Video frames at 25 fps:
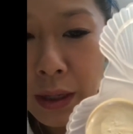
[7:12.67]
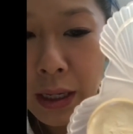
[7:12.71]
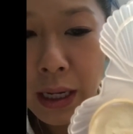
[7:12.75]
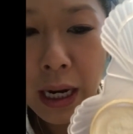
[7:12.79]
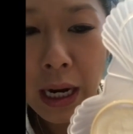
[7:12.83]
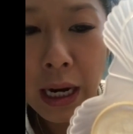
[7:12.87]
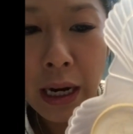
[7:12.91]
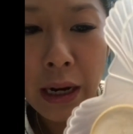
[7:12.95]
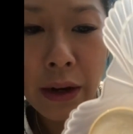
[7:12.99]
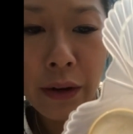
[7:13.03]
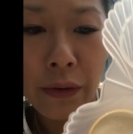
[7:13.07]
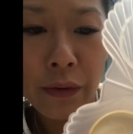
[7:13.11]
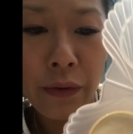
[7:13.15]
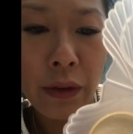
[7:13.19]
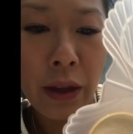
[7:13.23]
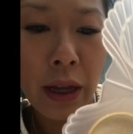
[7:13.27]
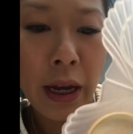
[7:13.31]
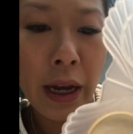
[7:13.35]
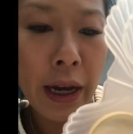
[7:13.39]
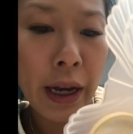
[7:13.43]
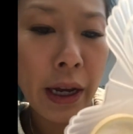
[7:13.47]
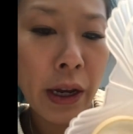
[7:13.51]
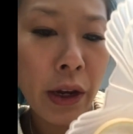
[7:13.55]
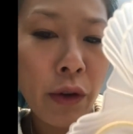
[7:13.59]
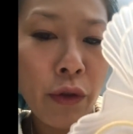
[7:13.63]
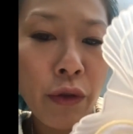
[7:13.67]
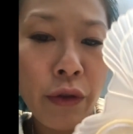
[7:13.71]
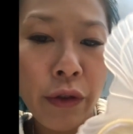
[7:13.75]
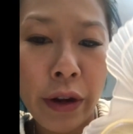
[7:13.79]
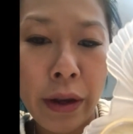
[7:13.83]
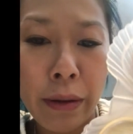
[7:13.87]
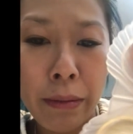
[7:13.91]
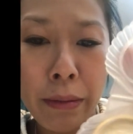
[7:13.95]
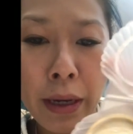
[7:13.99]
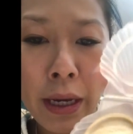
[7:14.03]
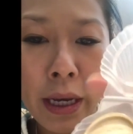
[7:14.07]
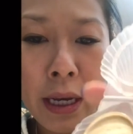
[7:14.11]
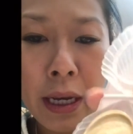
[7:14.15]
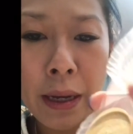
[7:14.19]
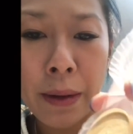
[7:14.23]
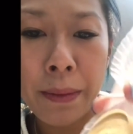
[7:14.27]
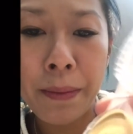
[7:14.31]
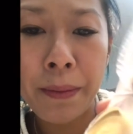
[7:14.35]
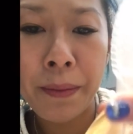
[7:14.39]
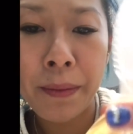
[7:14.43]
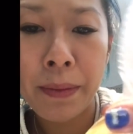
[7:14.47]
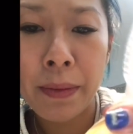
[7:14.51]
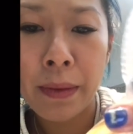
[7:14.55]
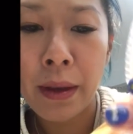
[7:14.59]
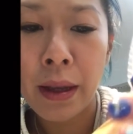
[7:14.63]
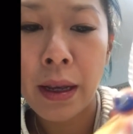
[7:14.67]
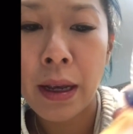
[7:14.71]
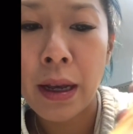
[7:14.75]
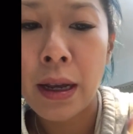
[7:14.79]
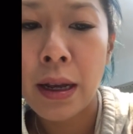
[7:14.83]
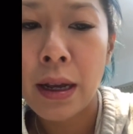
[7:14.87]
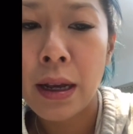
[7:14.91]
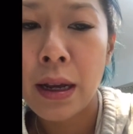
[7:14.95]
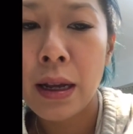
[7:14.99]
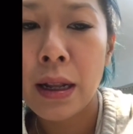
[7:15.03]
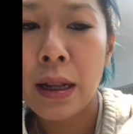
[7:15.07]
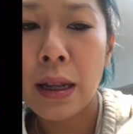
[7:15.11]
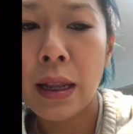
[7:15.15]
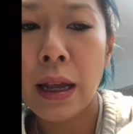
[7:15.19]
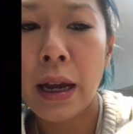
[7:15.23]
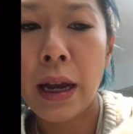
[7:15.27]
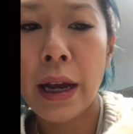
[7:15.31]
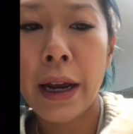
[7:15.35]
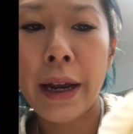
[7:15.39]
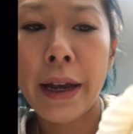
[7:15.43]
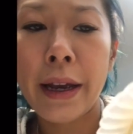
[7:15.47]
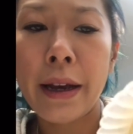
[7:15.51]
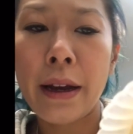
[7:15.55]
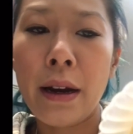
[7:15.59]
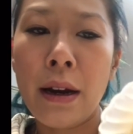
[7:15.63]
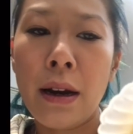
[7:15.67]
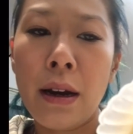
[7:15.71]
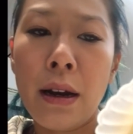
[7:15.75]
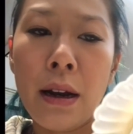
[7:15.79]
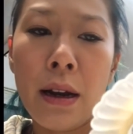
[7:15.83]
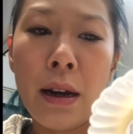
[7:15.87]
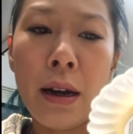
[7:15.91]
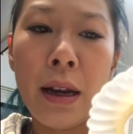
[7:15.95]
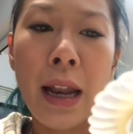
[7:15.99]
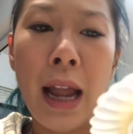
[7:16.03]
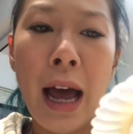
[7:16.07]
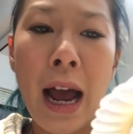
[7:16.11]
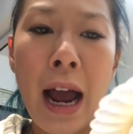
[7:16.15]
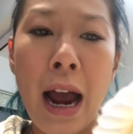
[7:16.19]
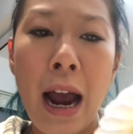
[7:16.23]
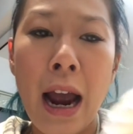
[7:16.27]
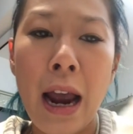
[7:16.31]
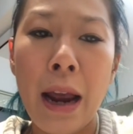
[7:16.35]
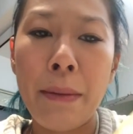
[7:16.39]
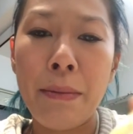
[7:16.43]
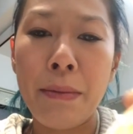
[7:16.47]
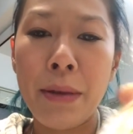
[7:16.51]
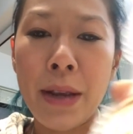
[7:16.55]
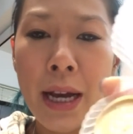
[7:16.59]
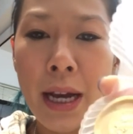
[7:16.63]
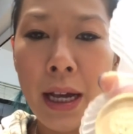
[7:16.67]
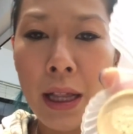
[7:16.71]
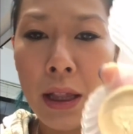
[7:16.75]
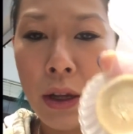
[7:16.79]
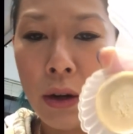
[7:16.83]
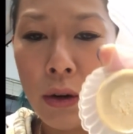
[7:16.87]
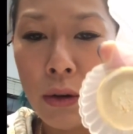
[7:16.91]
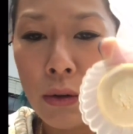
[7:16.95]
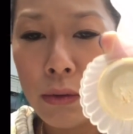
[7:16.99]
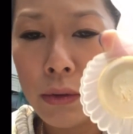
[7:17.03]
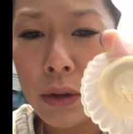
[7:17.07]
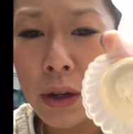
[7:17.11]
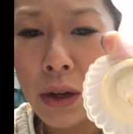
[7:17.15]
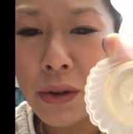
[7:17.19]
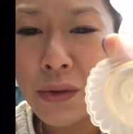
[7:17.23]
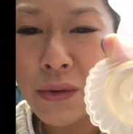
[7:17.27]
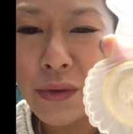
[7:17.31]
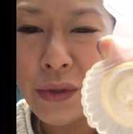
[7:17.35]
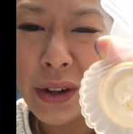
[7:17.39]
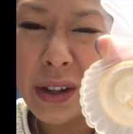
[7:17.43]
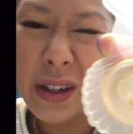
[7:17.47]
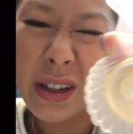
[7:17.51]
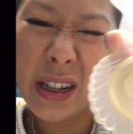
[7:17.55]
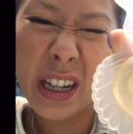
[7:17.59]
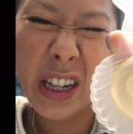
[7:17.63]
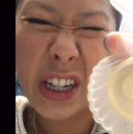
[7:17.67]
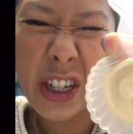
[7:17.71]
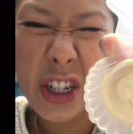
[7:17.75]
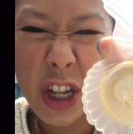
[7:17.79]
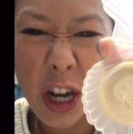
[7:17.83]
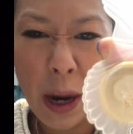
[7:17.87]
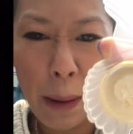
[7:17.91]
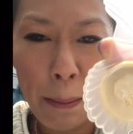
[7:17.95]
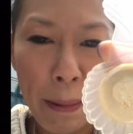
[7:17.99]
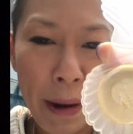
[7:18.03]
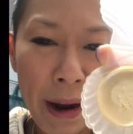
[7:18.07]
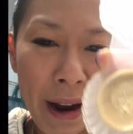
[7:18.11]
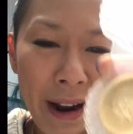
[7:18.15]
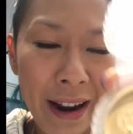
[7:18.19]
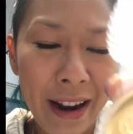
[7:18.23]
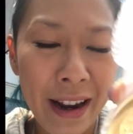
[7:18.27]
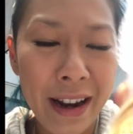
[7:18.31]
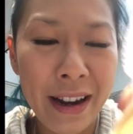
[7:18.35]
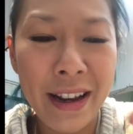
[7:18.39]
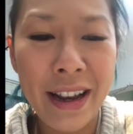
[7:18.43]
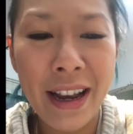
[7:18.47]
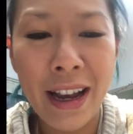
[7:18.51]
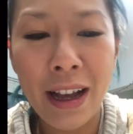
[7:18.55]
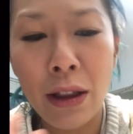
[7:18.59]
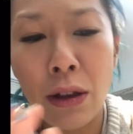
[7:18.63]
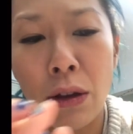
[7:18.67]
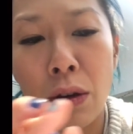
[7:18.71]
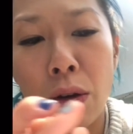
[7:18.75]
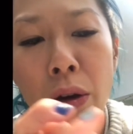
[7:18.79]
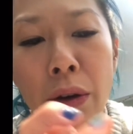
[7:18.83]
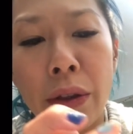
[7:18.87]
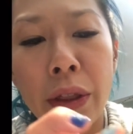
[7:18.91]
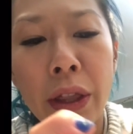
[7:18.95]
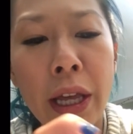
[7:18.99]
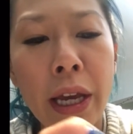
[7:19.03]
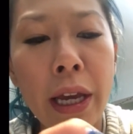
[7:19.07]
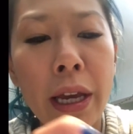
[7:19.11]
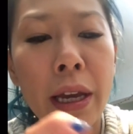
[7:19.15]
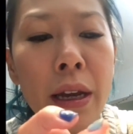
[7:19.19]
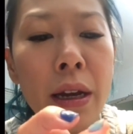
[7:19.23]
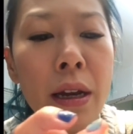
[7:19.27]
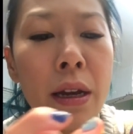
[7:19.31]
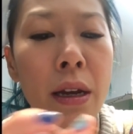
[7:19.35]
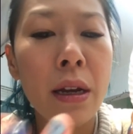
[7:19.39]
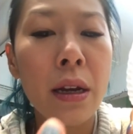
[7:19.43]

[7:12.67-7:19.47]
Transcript: kind of like creamy, like lime yellow, not like champagne yellow, I think,